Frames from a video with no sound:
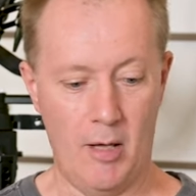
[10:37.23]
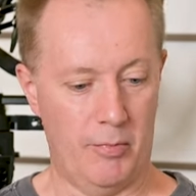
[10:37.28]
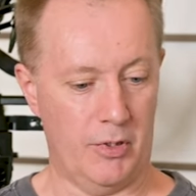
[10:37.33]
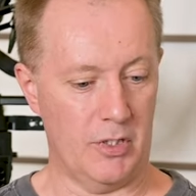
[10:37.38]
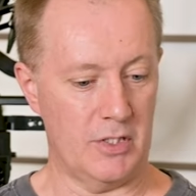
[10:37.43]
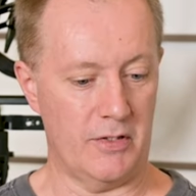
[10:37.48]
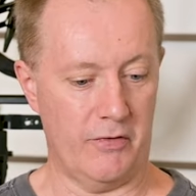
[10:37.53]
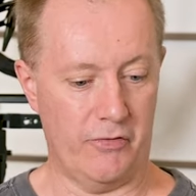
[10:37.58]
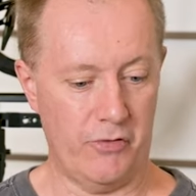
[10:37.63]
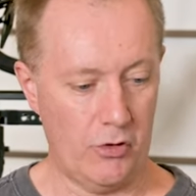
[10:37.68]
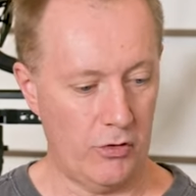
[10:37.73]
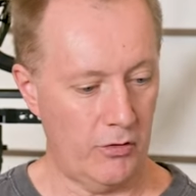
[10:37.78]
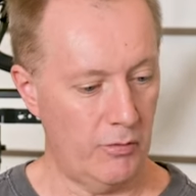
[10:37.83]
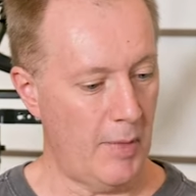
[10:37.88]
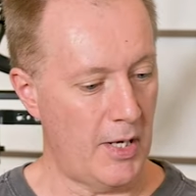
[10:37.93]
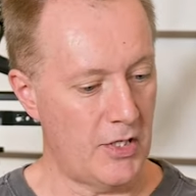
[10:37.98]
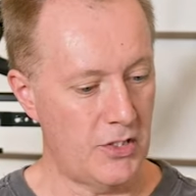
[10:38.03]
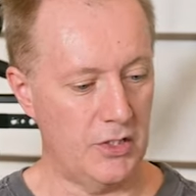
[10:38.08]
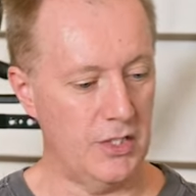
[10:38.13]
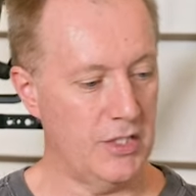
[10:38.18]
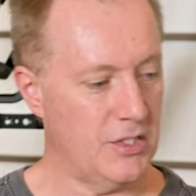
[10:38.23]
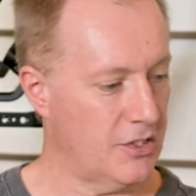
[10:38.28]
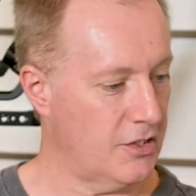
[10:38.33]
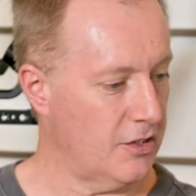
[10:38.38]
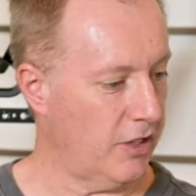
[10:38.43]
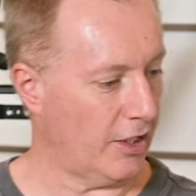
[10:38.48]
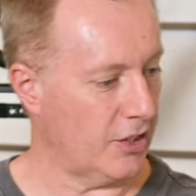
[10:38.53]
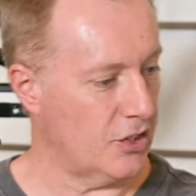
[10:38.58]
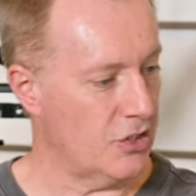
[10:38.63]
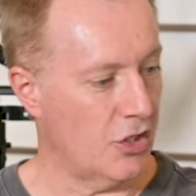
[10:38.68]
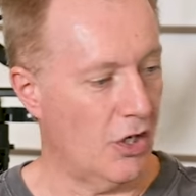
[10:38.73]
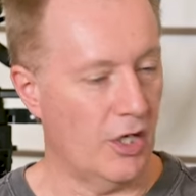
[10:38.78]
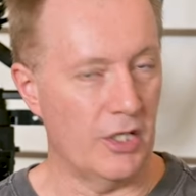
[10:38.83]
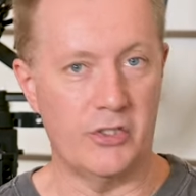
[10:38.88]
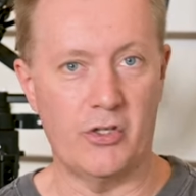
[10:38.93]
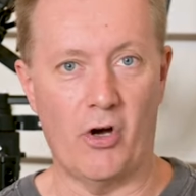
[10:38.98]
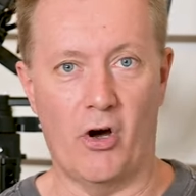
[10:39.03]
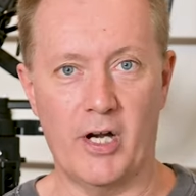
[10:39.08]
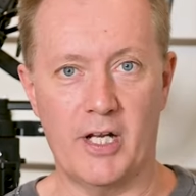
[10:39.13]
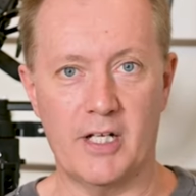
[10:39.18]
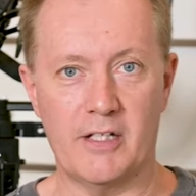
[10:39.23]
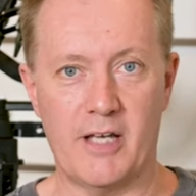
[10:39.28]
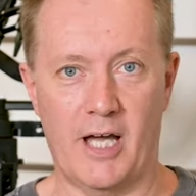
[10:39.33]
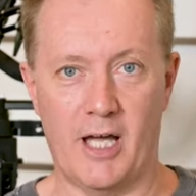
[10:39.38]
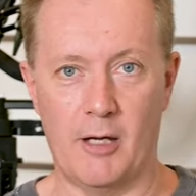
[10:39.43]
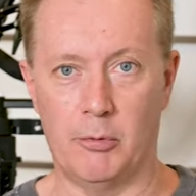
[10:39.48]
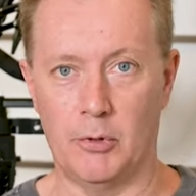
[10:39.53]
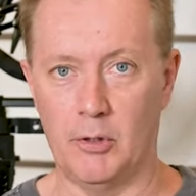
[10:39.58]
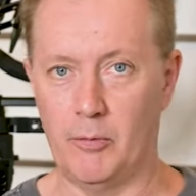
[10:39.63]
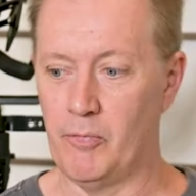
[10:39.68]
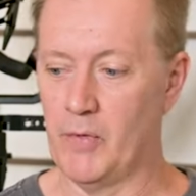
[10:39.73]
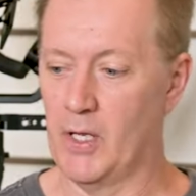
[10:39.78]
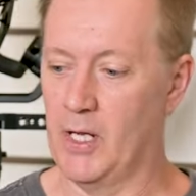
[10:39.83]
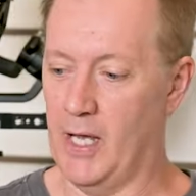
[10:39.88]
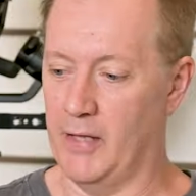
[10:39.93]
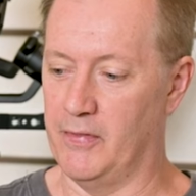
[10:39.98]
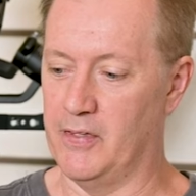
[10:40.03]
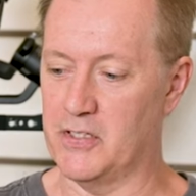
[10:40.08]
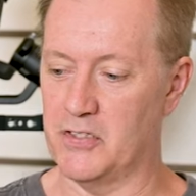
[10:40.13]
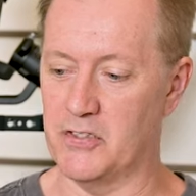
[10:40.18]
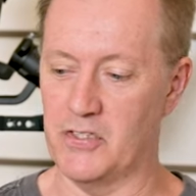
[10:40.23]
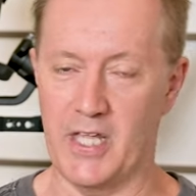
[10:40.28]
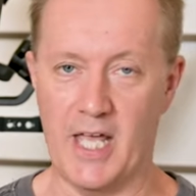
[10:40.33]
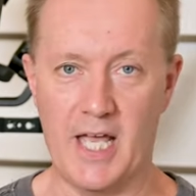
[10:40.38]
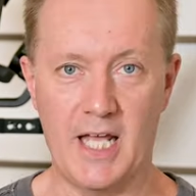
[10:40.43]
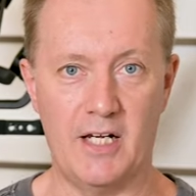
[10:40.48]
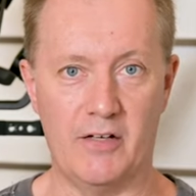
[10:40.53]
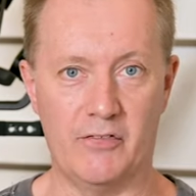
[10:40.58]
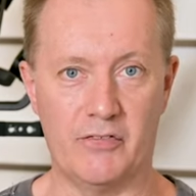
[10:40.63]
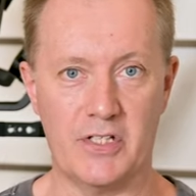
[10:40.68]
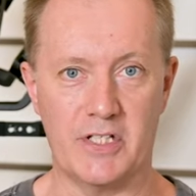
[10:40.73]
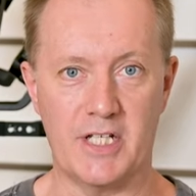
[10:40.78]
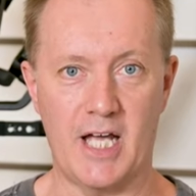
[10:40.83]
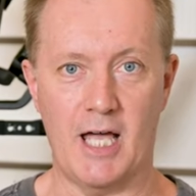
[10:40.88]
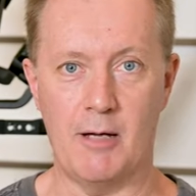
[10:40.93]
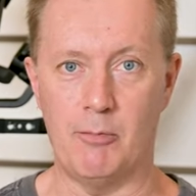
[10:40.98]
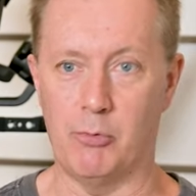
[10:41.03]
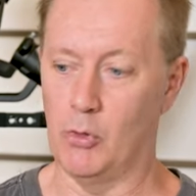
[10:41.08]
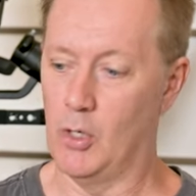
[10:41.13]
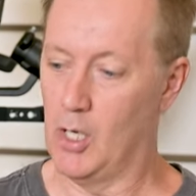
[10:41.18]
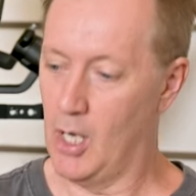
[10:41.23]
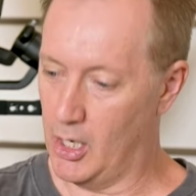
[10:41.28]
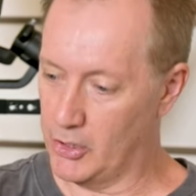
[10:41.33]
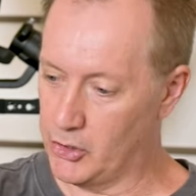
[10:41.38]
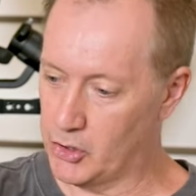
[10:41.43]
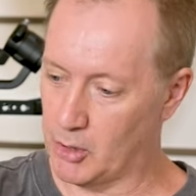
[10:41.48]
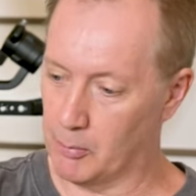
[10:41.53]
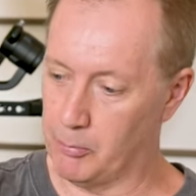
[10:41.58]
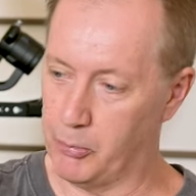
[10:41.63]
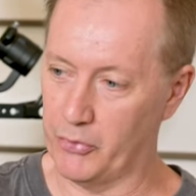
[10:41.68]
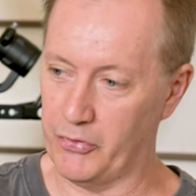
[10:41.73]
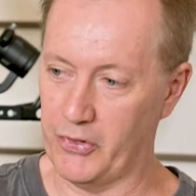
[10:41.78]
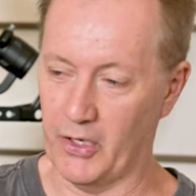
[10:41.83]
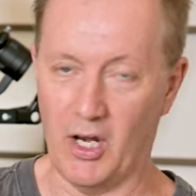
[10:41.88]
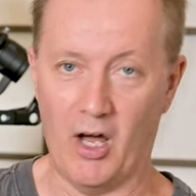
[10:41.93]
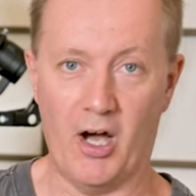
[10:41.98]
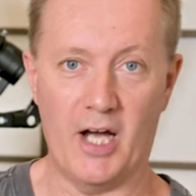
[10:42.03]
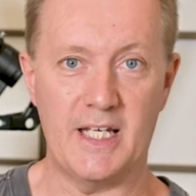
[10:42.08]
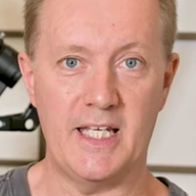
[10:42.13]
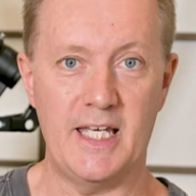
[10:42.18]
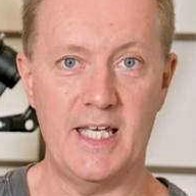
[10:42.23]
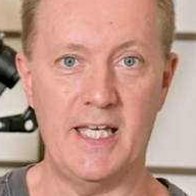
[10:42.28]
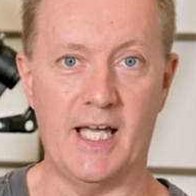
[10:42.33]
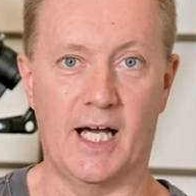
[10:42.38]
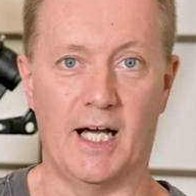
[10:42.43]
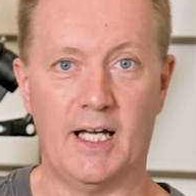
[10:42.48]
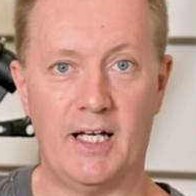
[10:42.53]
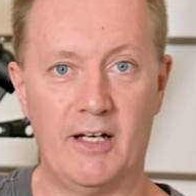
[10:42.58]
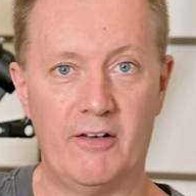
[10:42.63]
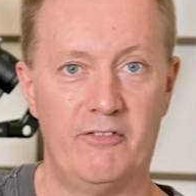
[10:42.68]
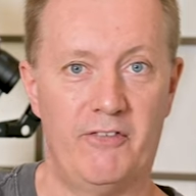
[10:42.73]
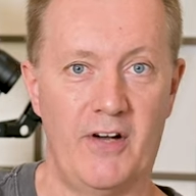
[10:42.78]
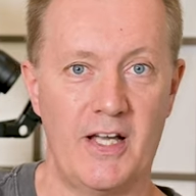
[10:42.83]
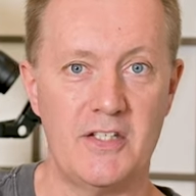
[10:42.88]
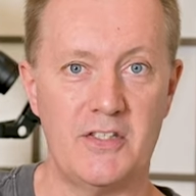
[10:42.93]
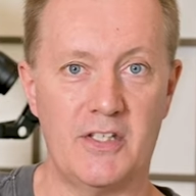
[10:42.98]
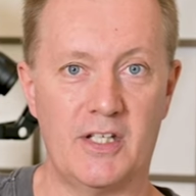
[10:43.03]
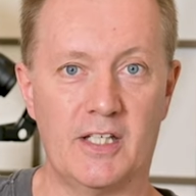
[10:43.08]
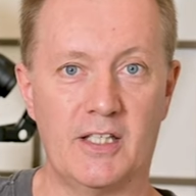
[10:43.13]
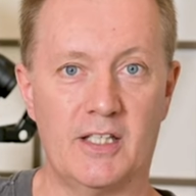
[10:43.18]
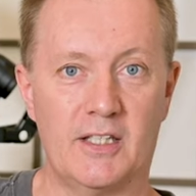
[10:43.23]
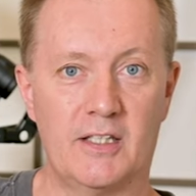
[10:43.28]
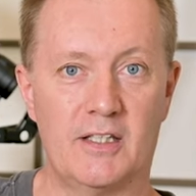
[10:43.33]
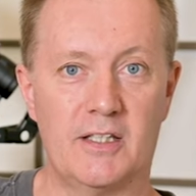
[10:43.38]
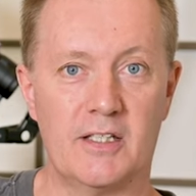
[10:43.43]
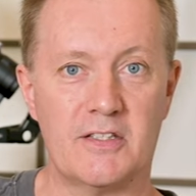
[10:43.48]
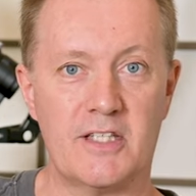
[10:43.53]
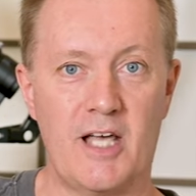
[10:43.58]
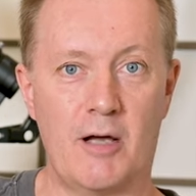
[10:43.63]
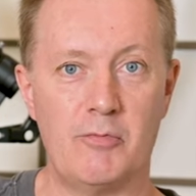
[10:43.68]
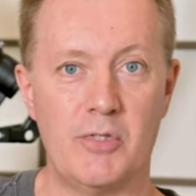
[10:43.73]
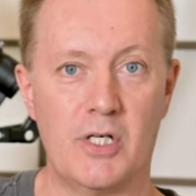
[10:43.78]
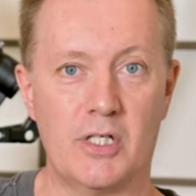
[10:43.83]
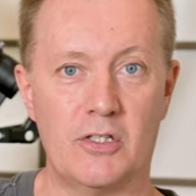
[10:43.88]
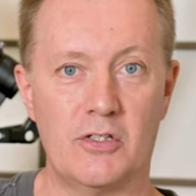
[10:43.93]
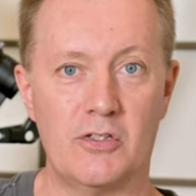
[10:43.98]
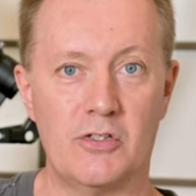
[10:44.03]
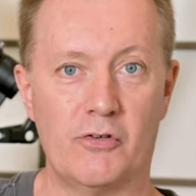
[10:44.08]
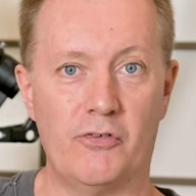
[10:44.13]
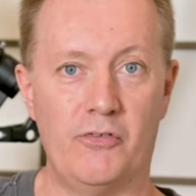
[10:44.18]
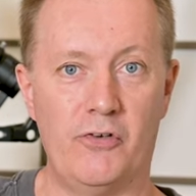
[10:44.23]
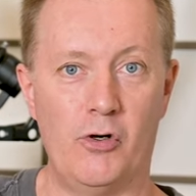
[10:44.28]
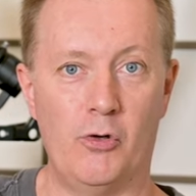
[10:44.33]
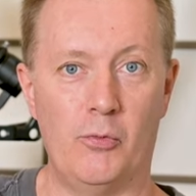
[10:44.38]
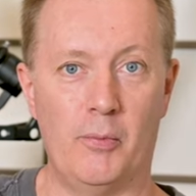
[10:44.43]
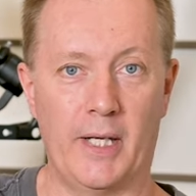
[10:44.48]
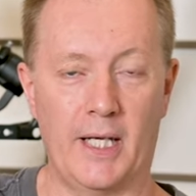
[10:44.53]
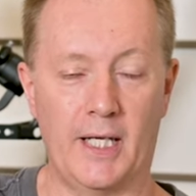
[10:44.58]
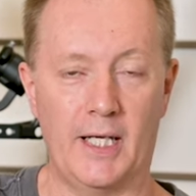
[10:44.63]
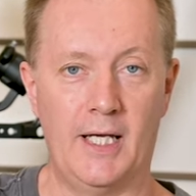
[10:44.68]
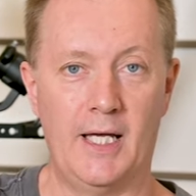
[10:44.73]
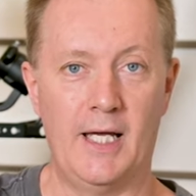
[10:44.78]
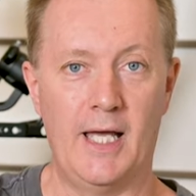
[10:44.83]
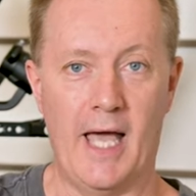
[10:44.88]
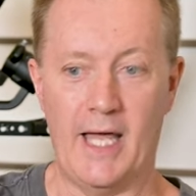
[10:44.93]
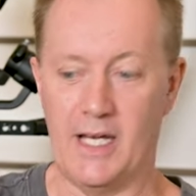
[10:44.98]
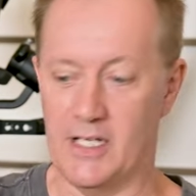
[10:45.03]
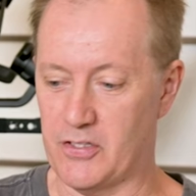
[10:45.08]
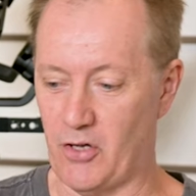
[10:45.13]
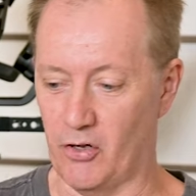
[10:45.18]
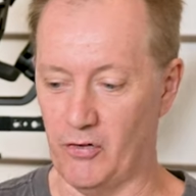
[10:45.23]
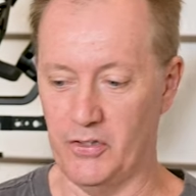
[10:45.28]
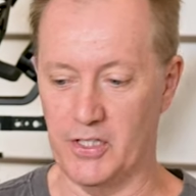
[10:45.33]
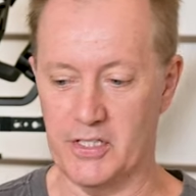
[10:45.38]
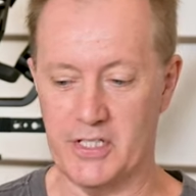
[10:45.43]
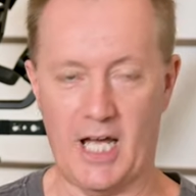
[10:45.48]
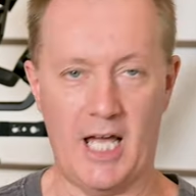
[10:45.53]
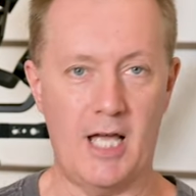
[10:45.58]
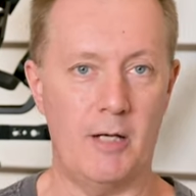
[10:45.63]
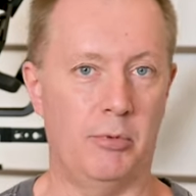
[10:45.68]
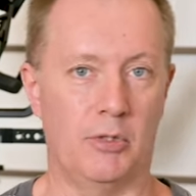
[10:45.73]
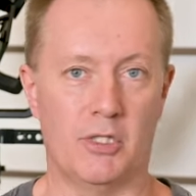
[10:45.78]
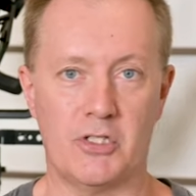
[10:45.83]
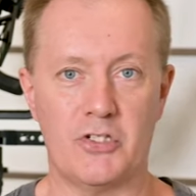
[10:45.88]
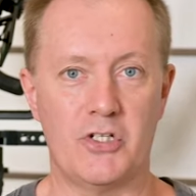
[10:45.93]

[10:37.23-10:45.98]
Because if you imagine this is like a giant dining table and this is the end of the table, you can put the light here facing the subject that you're filming and it's on the table.